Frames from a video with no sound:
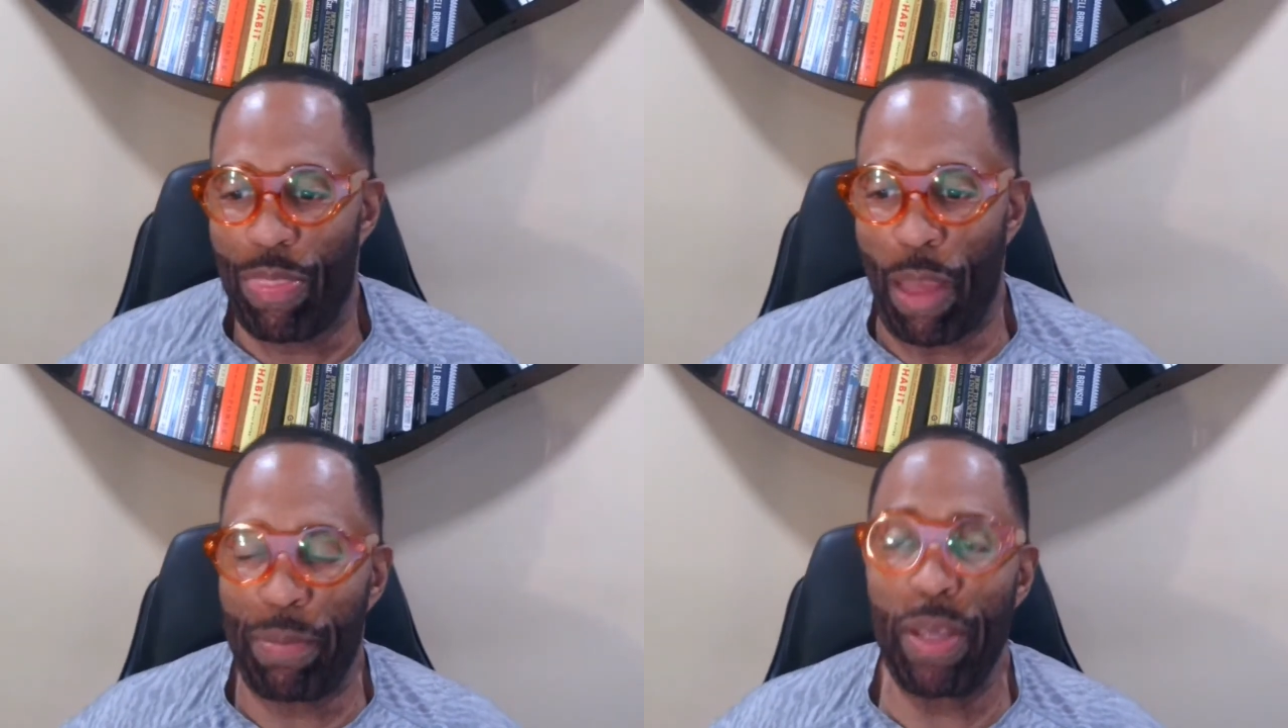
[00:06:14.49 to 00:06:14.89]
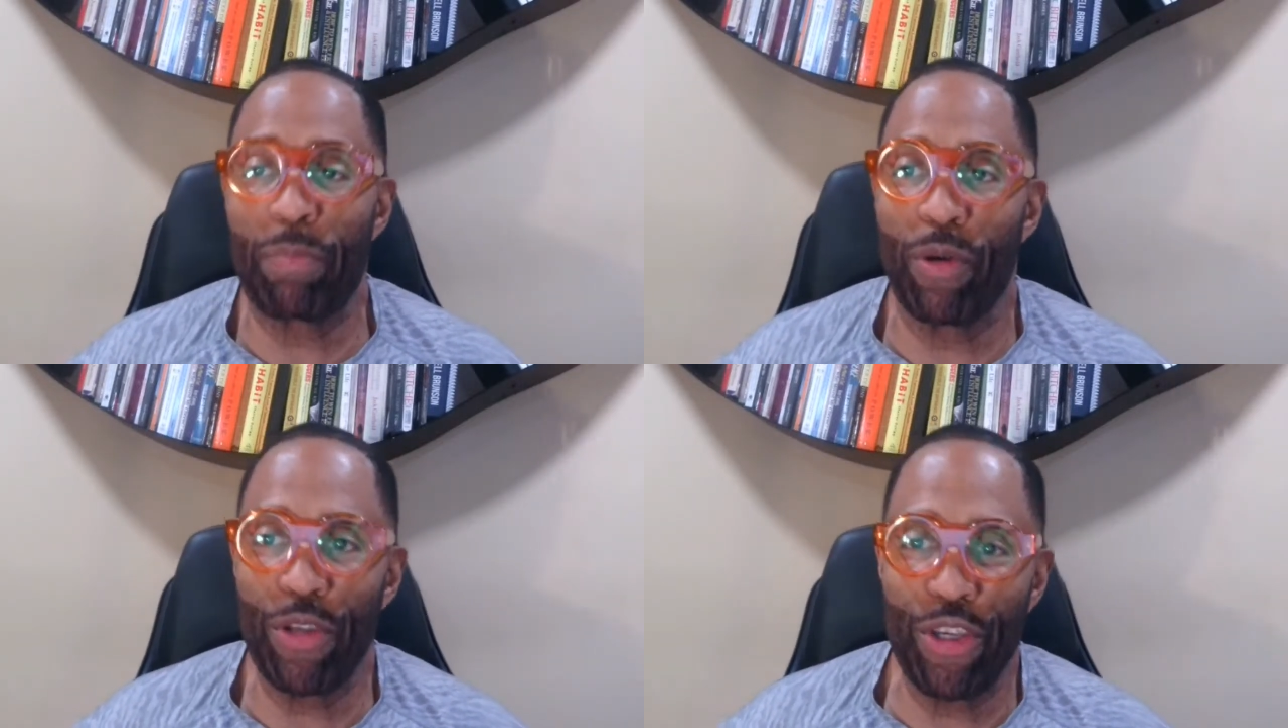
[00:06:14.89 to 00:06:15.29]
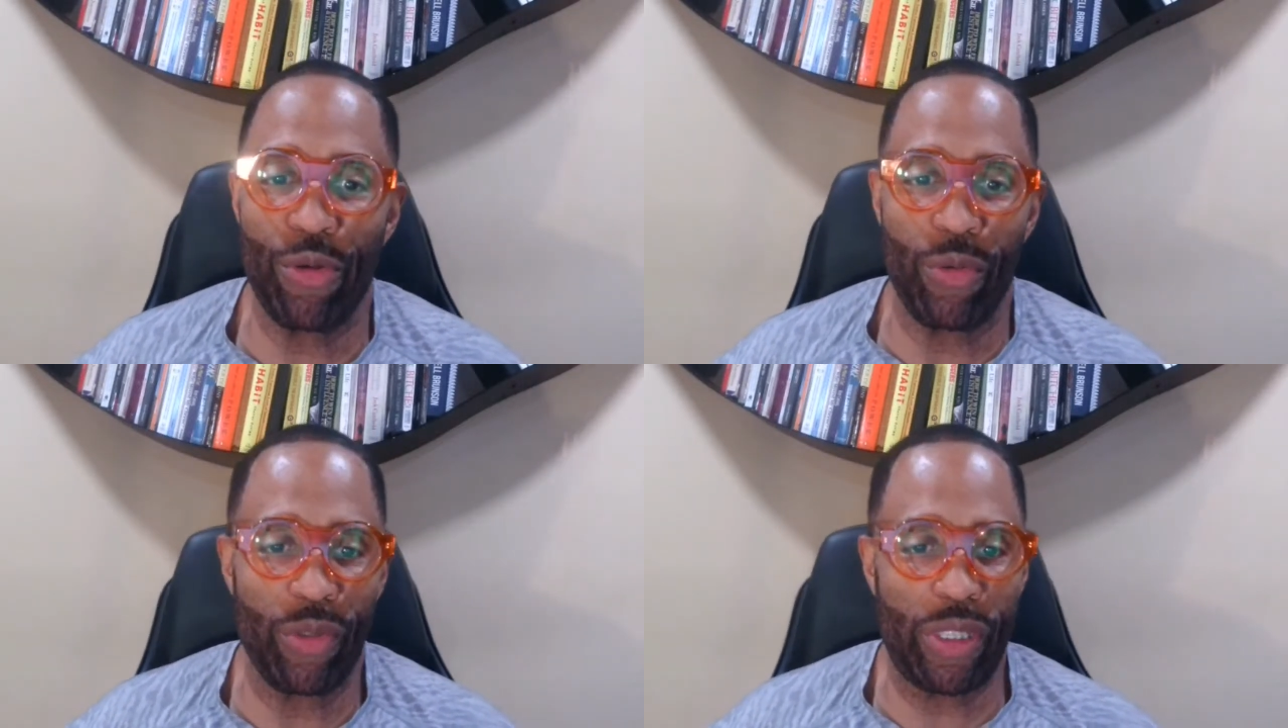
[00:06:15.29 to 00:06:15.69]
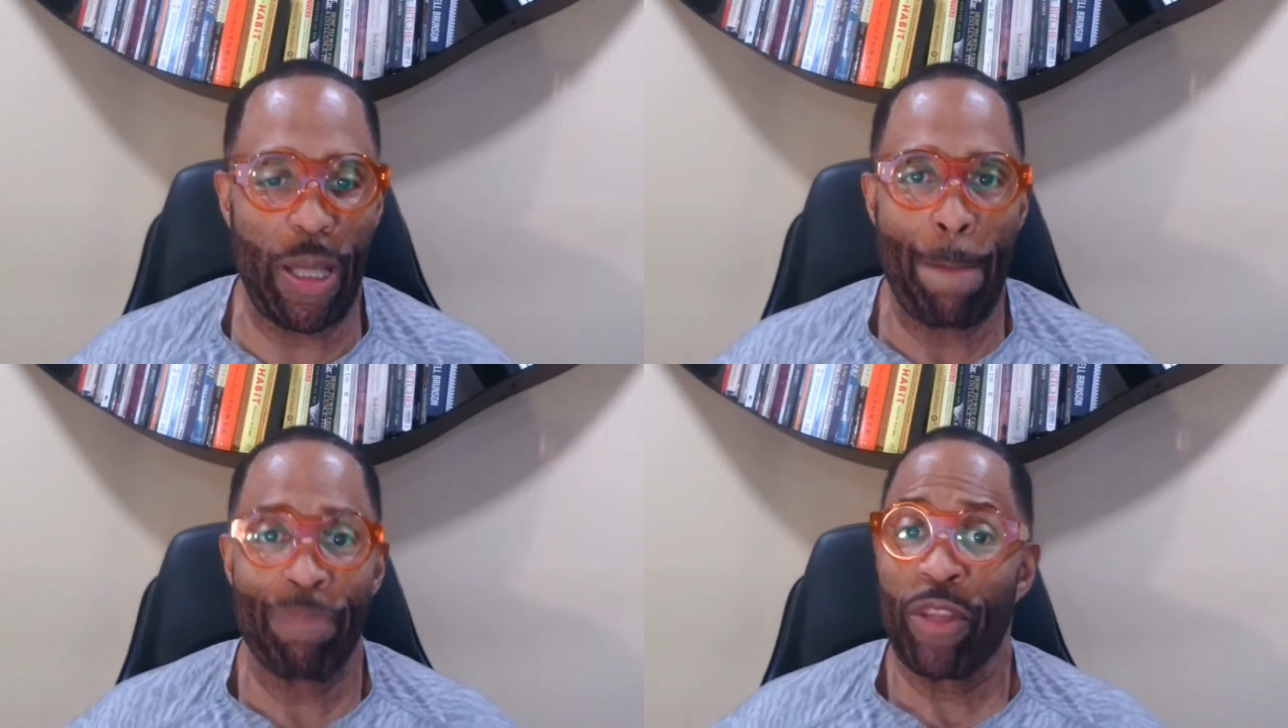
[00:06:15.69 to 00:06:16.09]
that people
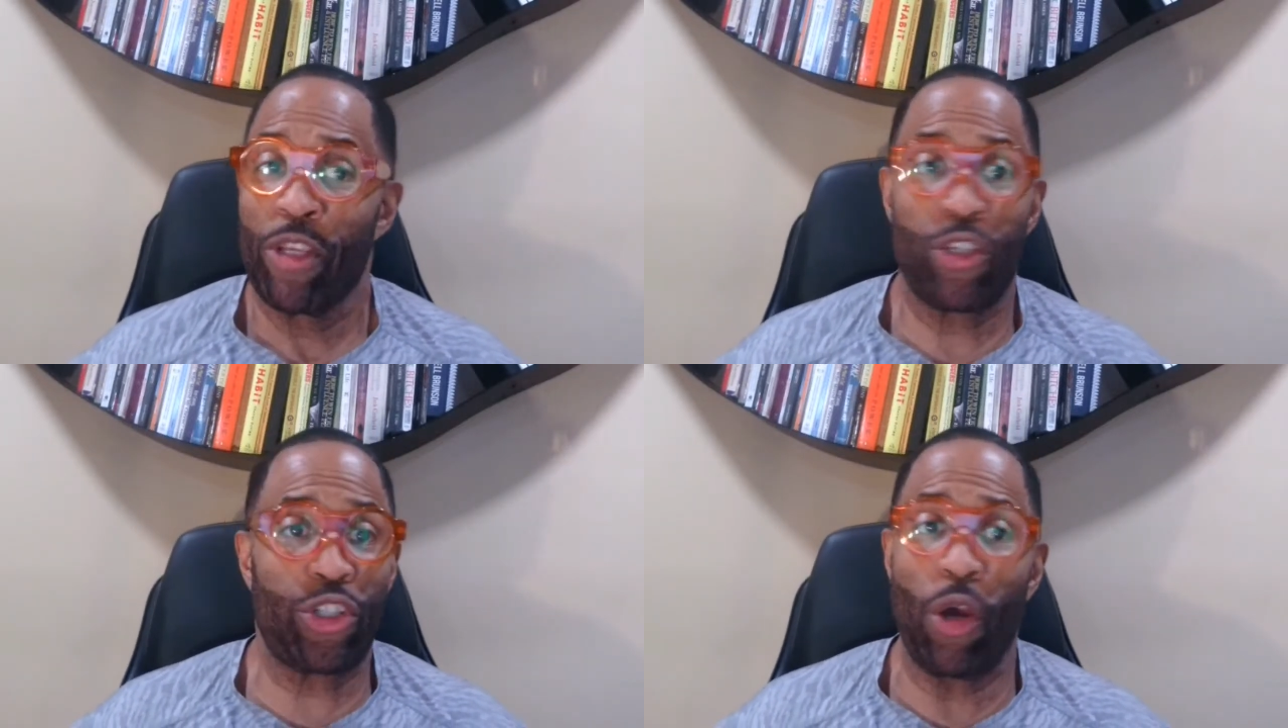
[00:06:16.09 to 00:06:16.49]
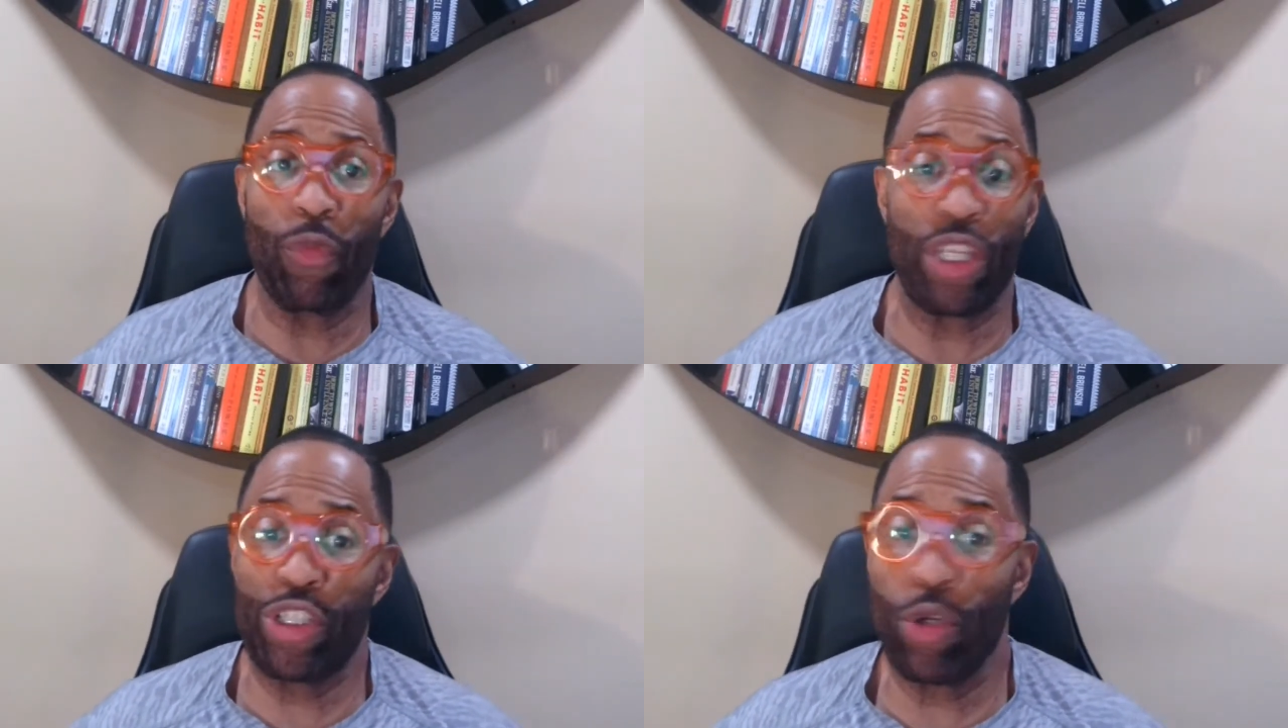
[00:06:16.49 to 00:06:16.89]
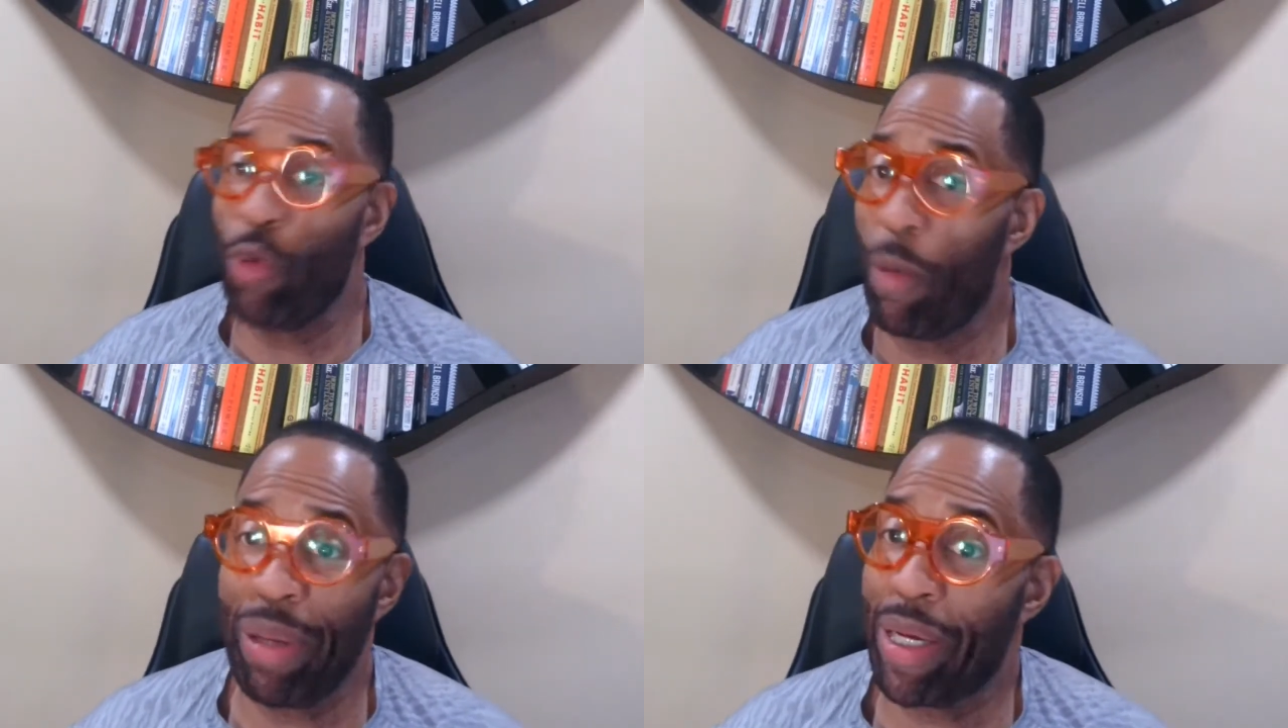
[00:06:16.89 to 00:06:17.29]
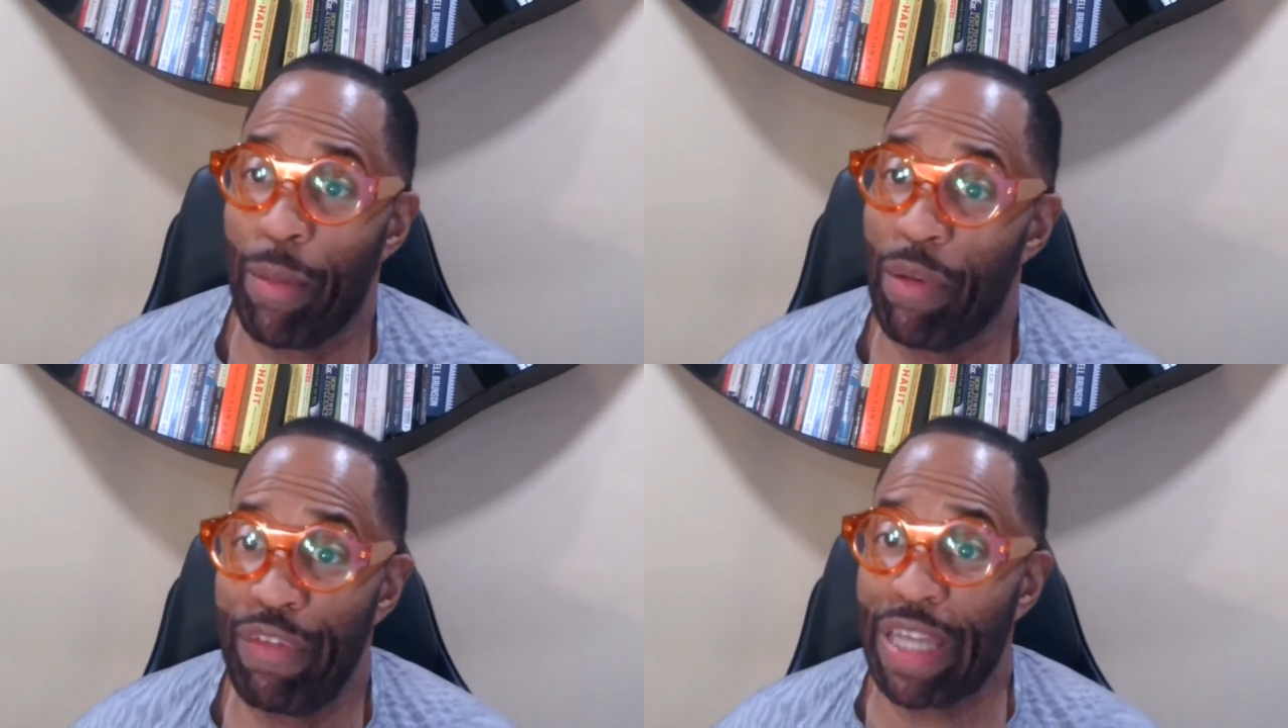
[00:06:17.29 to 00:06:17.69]
use so that you won't
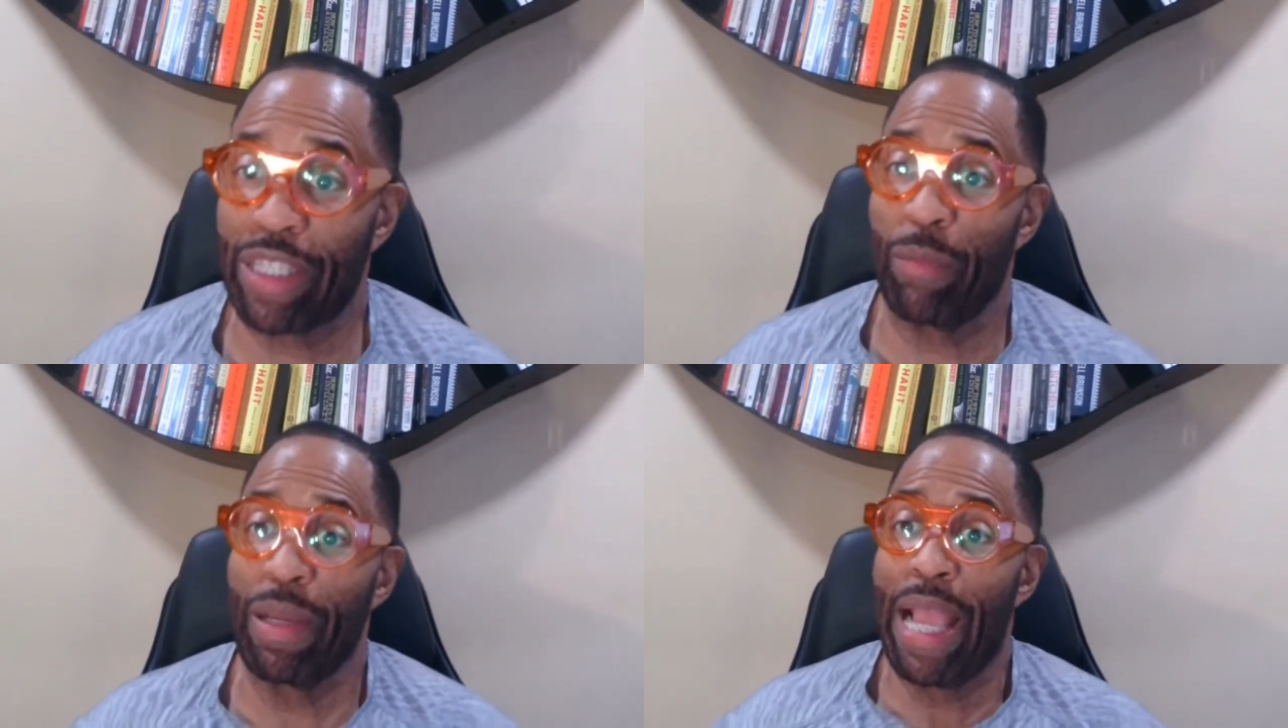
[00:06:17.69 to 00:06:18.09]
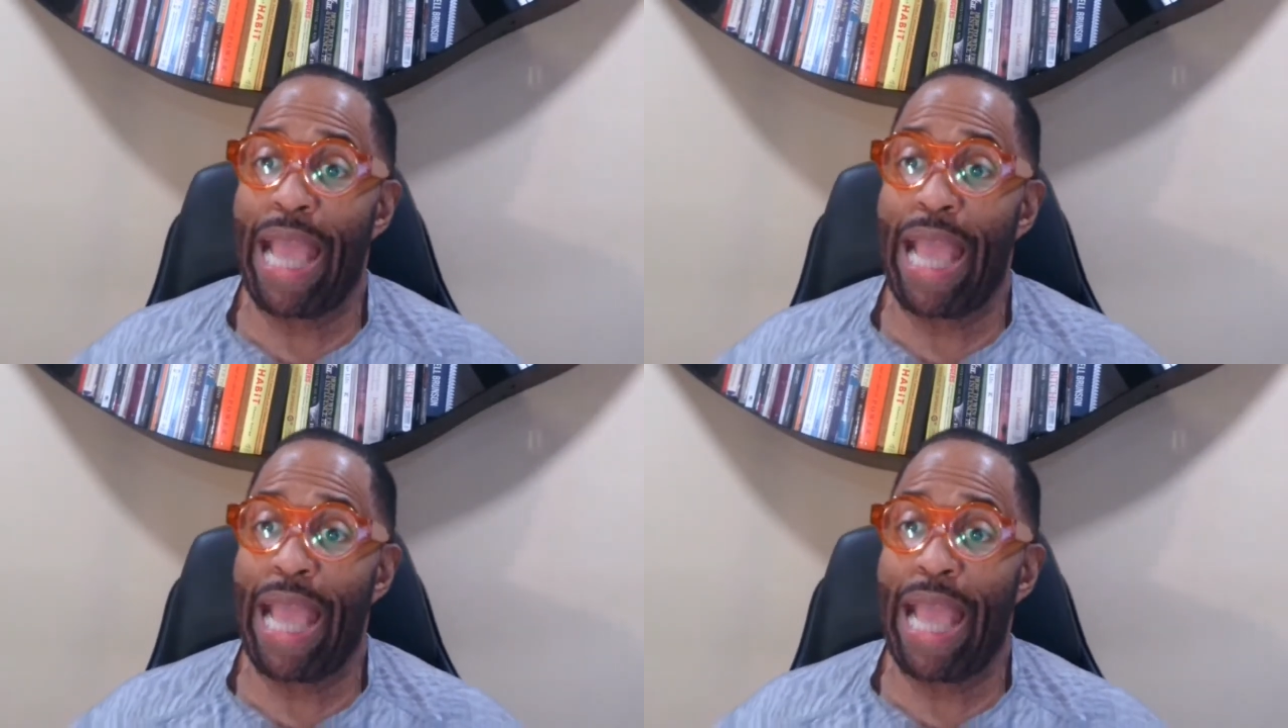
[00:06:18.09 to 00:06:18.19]
become a victim.